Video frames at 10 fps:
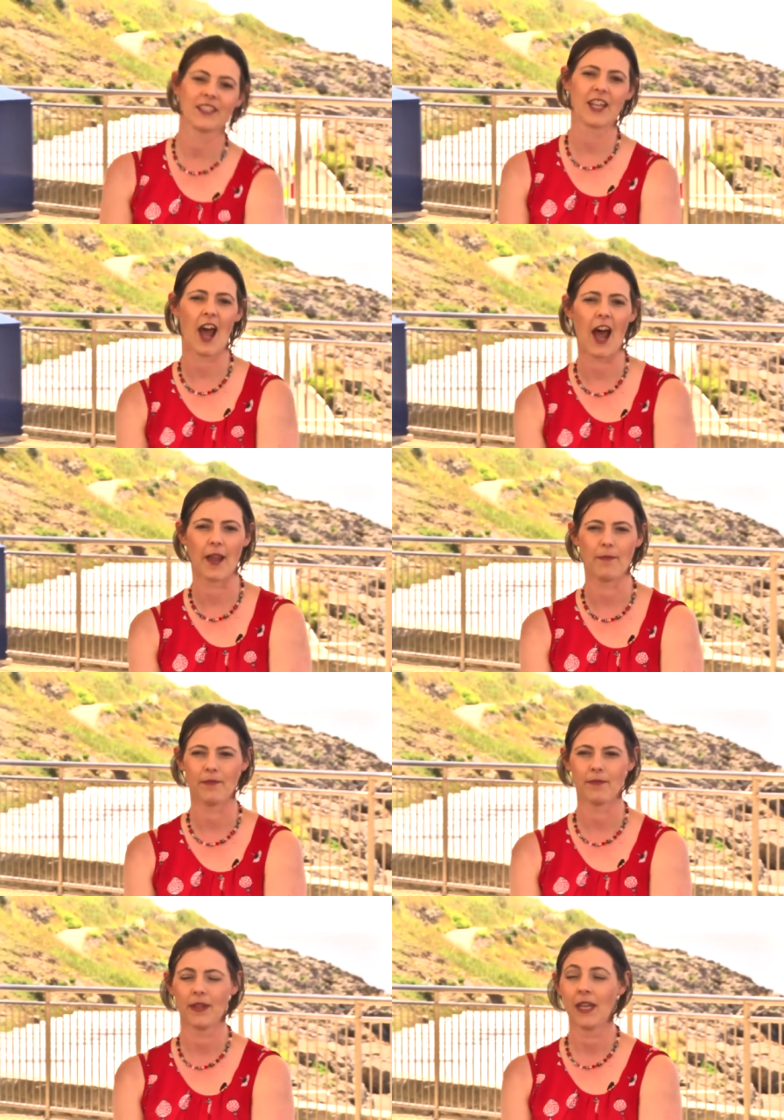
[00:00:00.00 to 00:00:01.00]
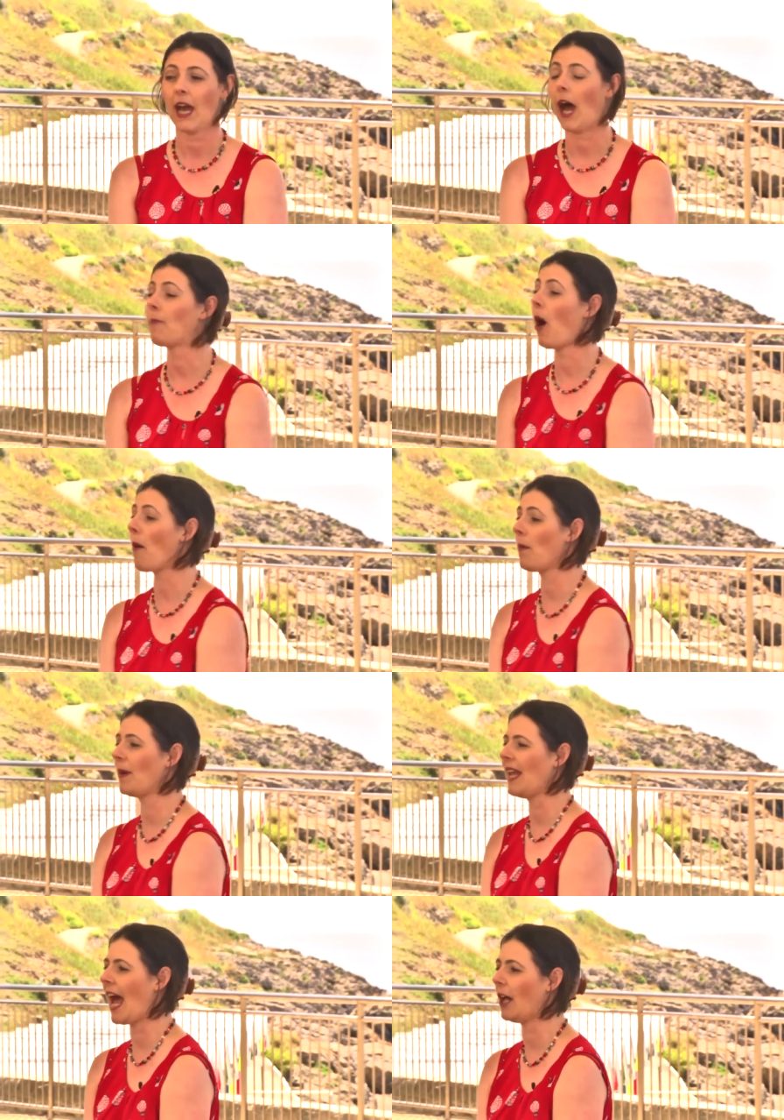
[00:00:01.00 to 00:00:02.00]
the time. I'm
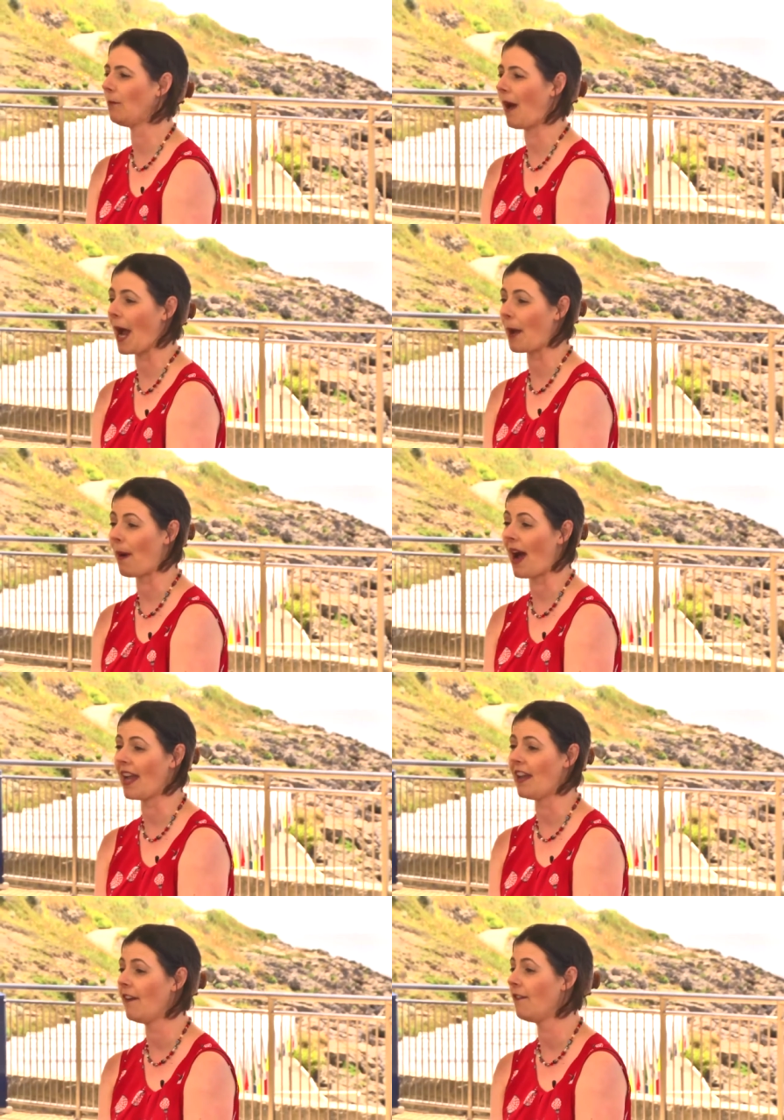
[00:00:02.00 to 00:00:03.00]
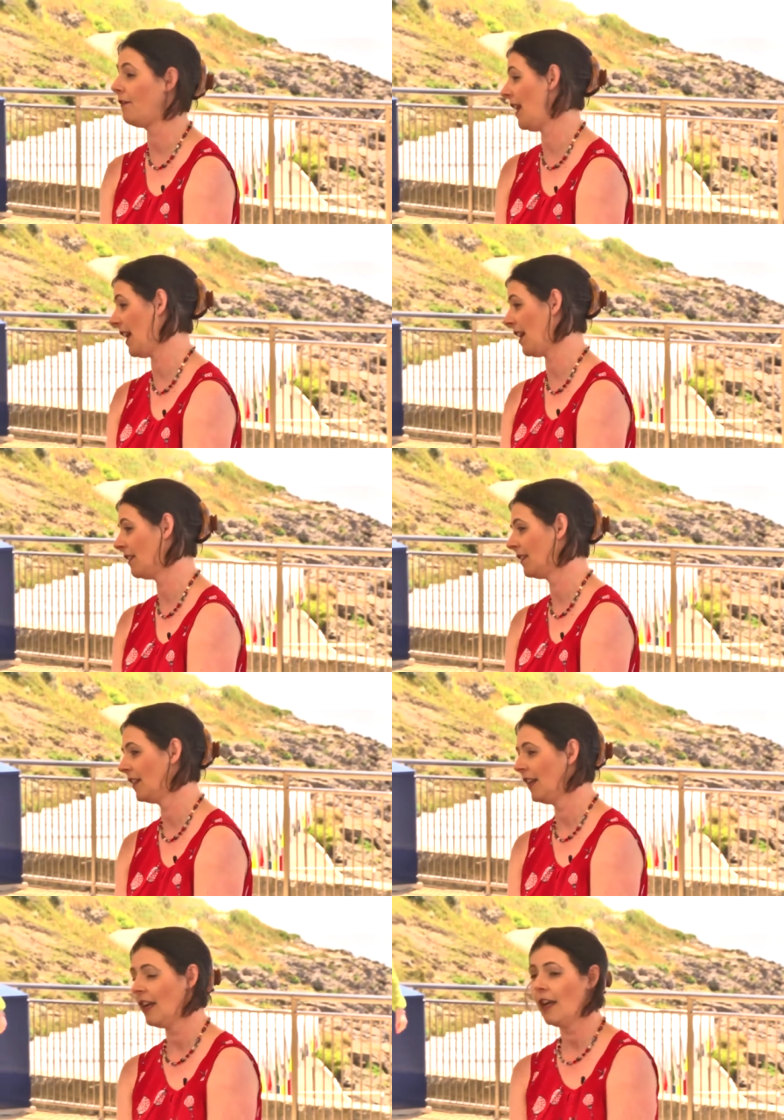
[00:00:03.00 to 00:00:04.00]
probably held back by fear.
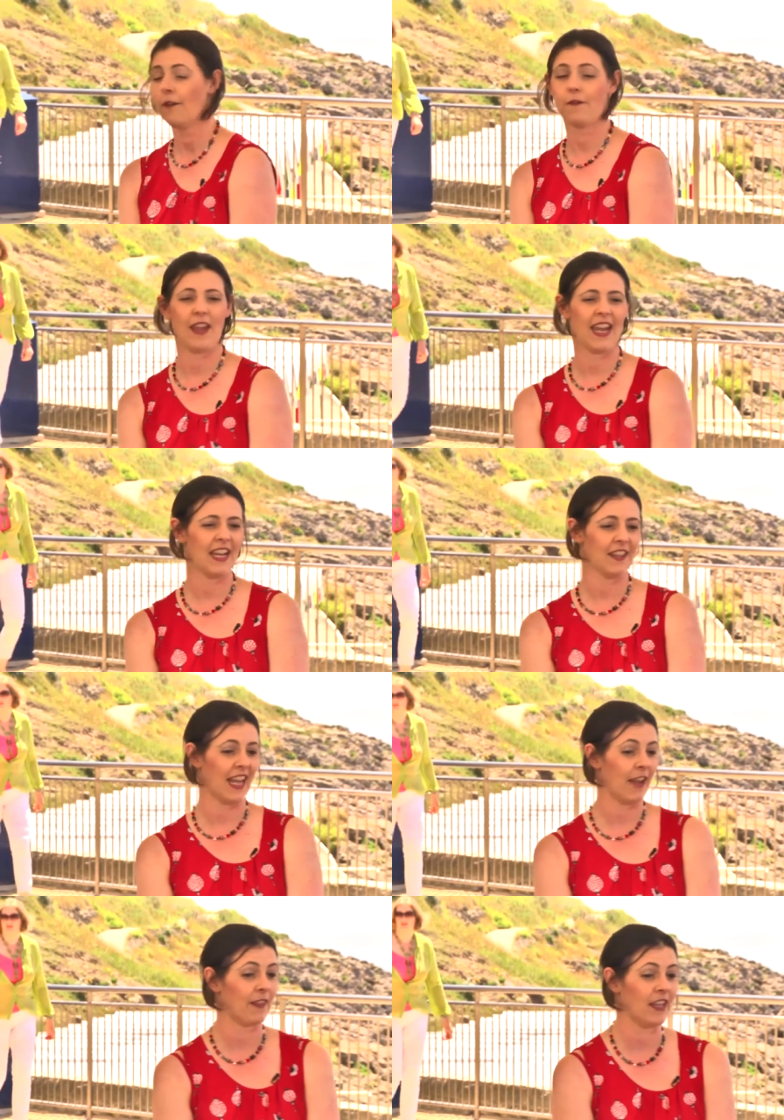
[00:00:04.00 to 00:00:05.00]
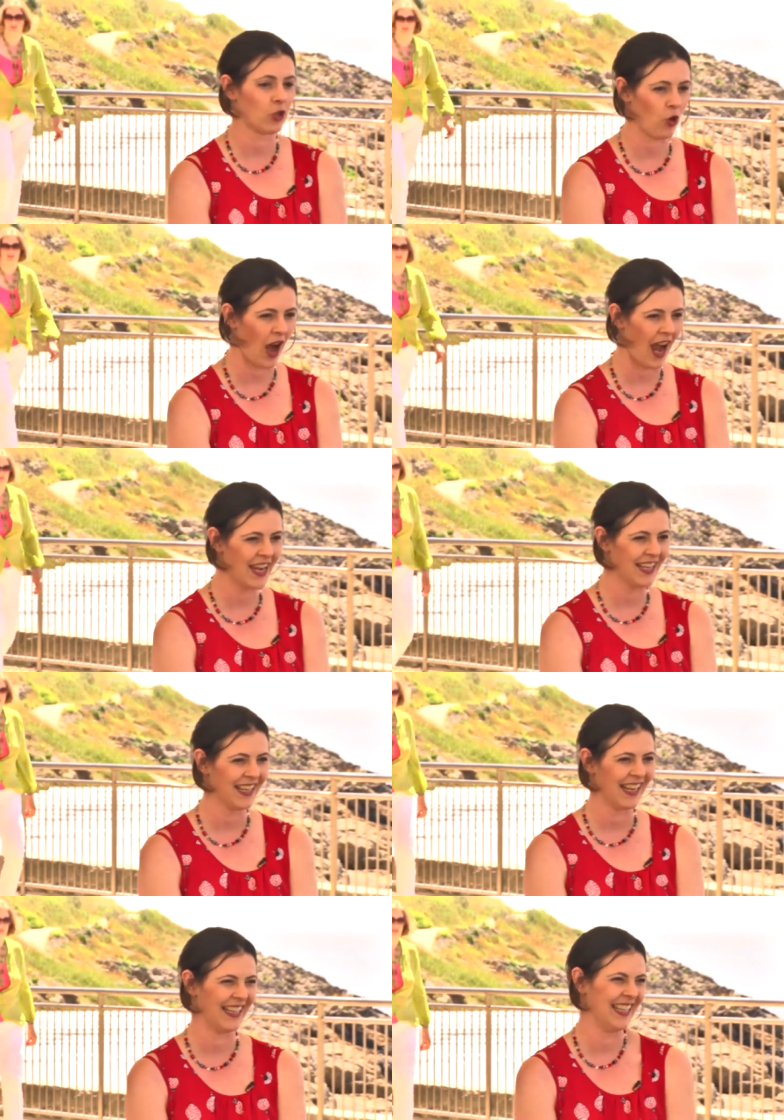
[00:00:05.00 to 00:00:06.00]
Fear that if they try
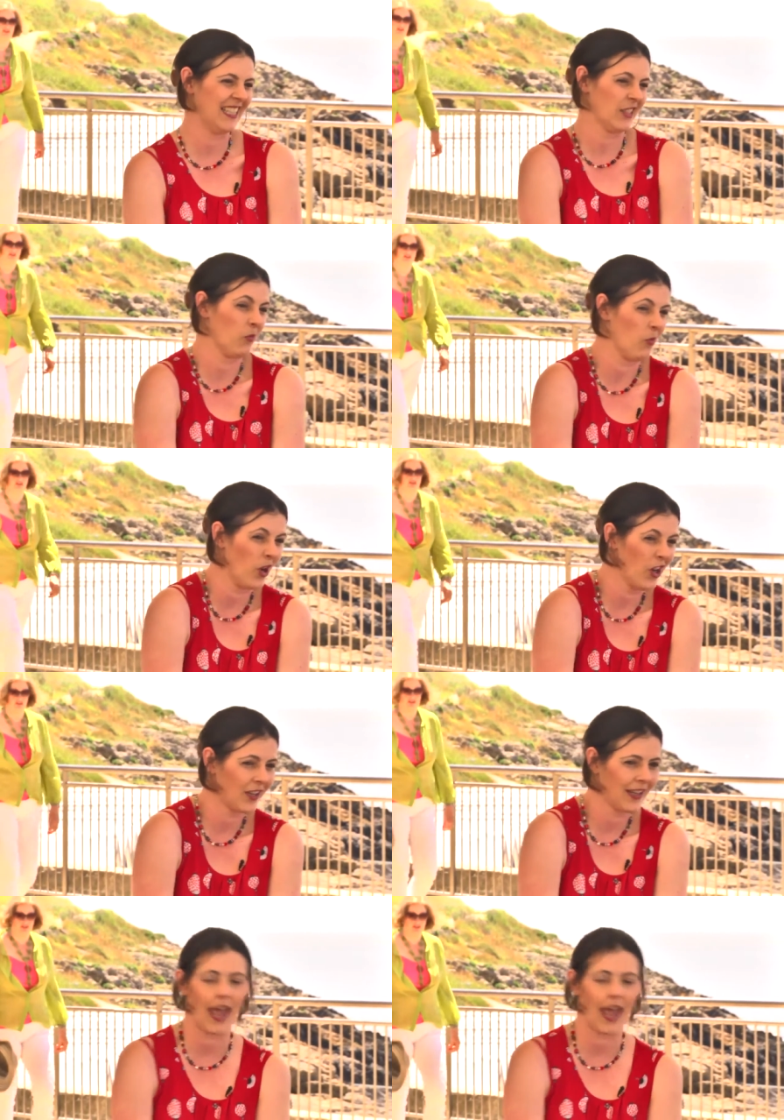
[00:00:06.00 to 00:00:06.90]
and it doesn't work,